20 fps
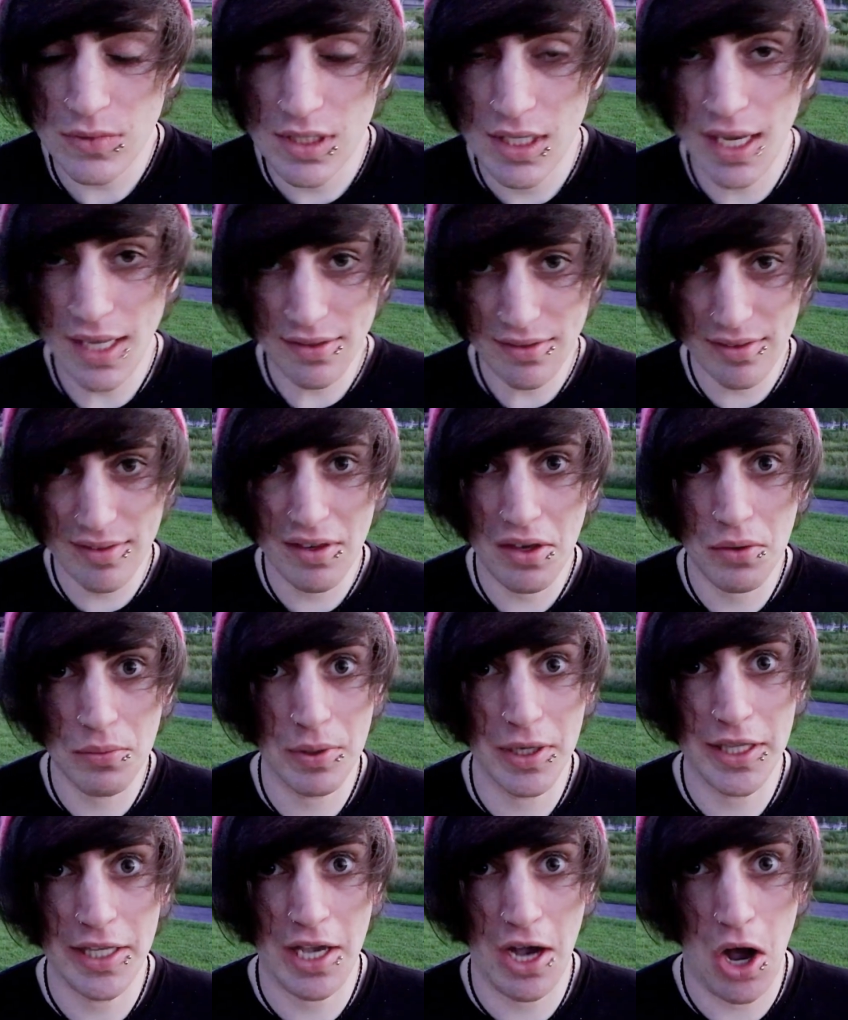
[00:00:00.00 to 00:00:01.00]
It's still
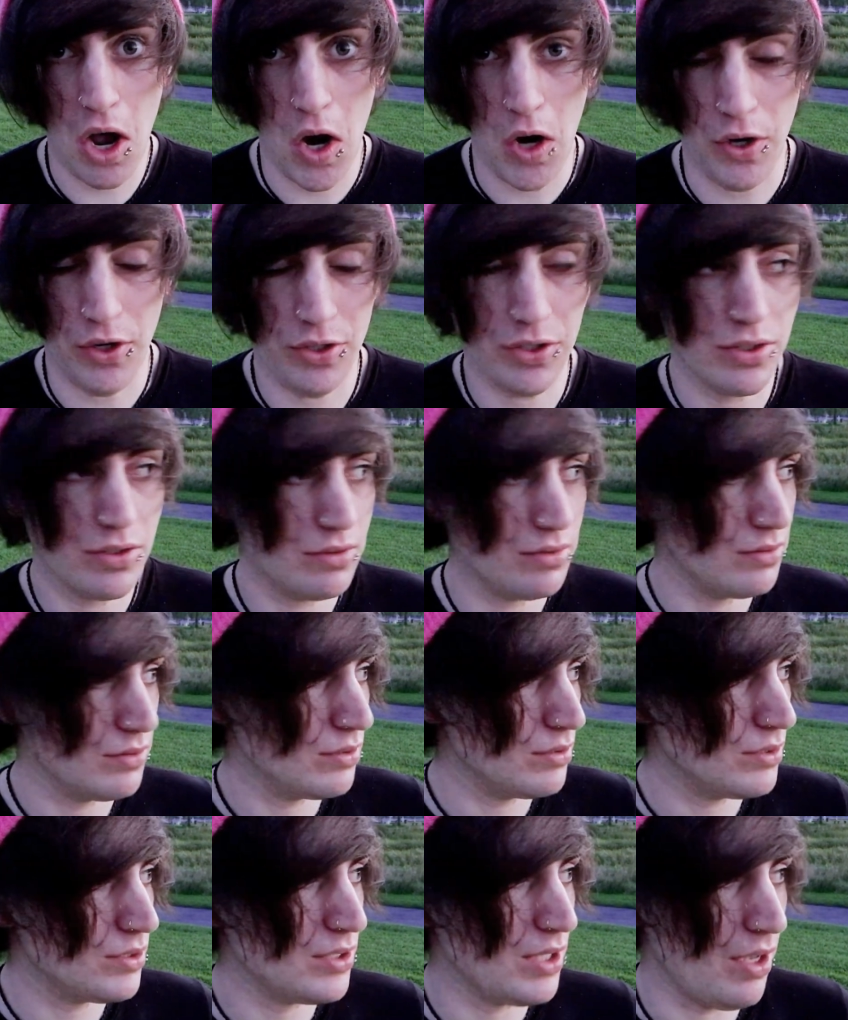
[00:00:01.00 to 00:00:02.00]
really hard.
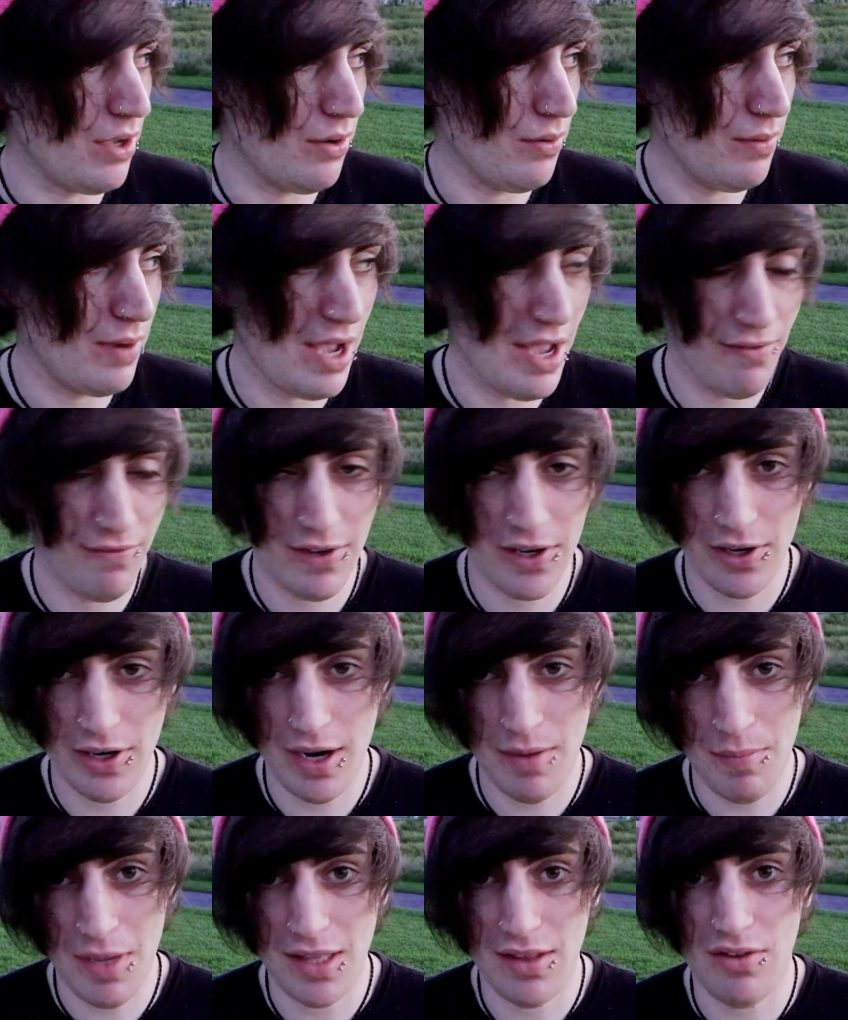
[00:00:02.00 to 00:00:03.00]
So I figured
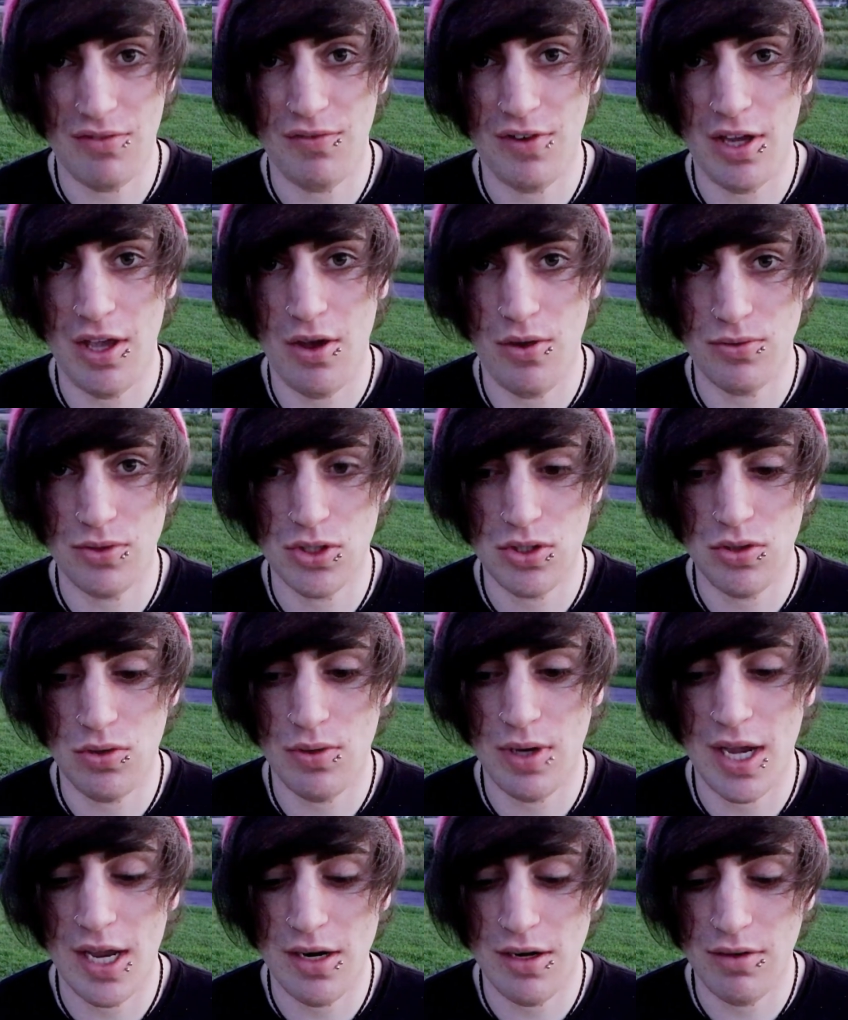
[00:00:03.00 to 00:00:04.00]
I'd make this video to
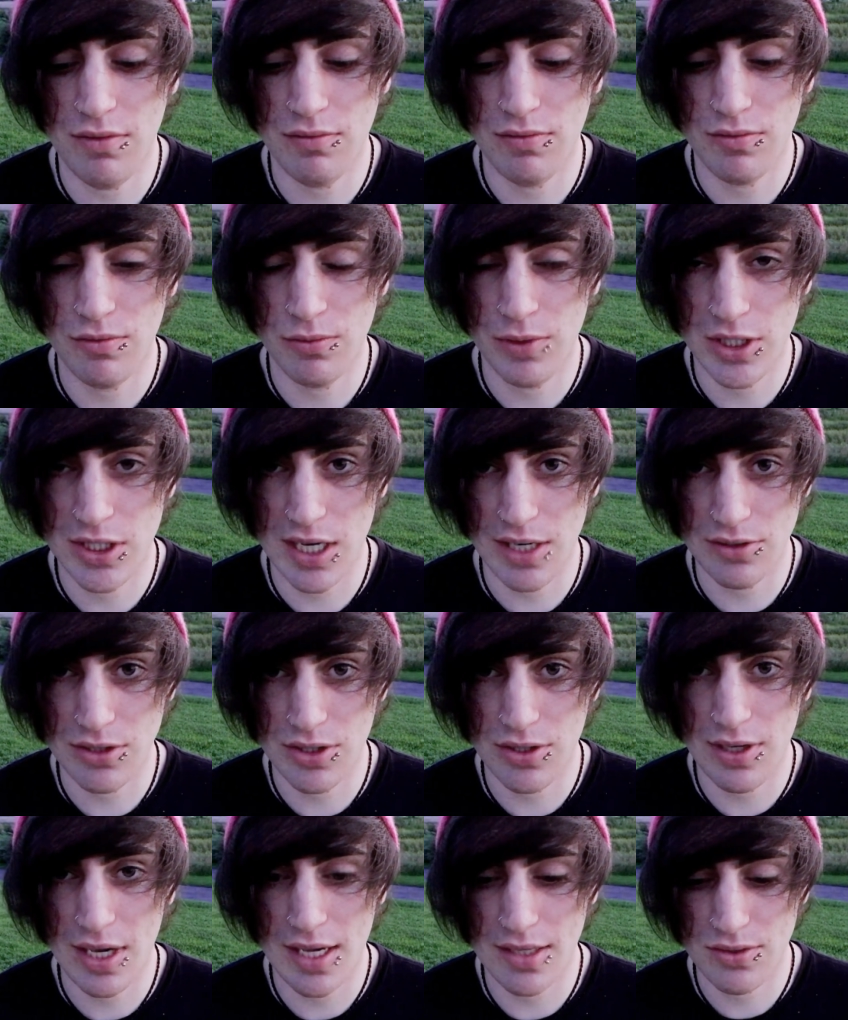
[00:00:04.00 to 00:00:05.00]
kind of reach out to
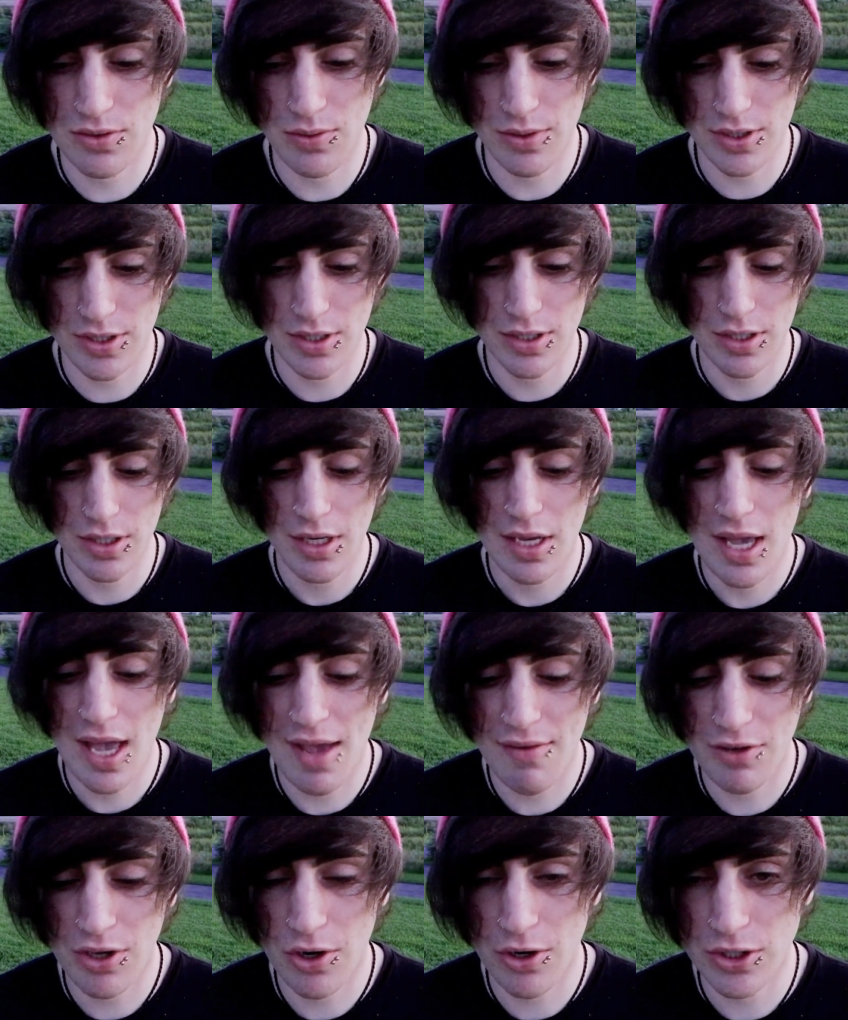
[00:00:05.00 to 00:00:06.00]
you guys who are
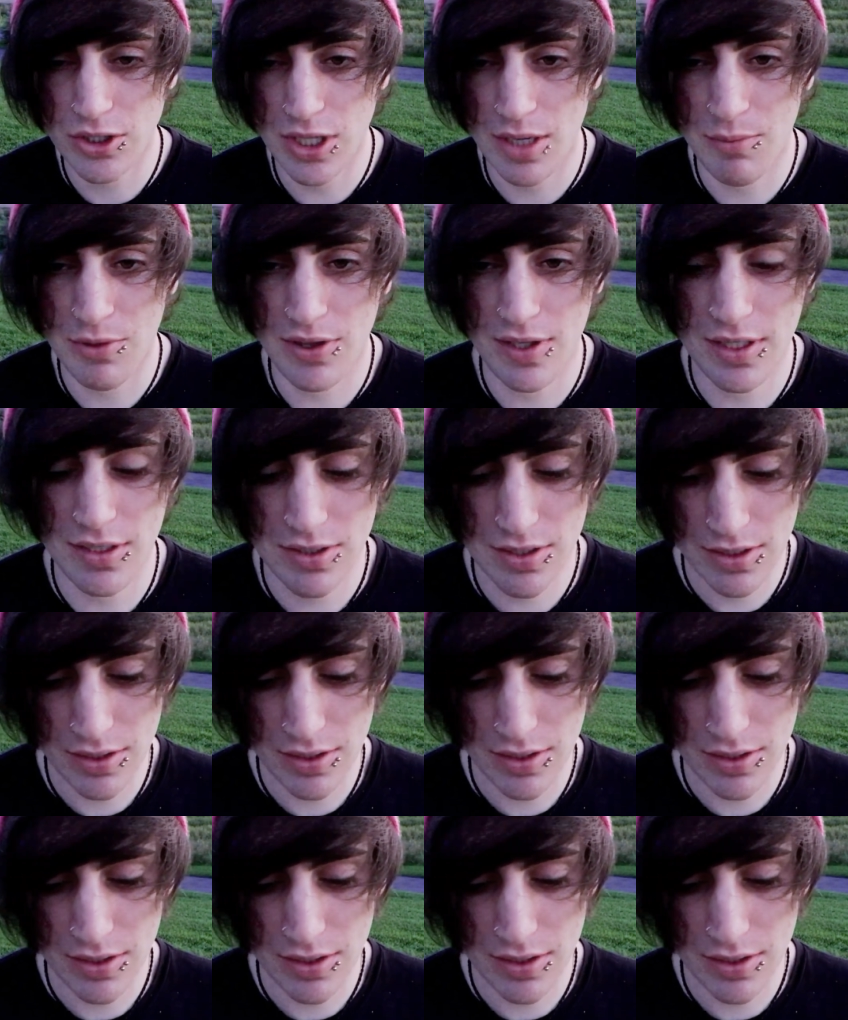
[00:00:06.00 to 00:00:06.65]
having a hard time with it.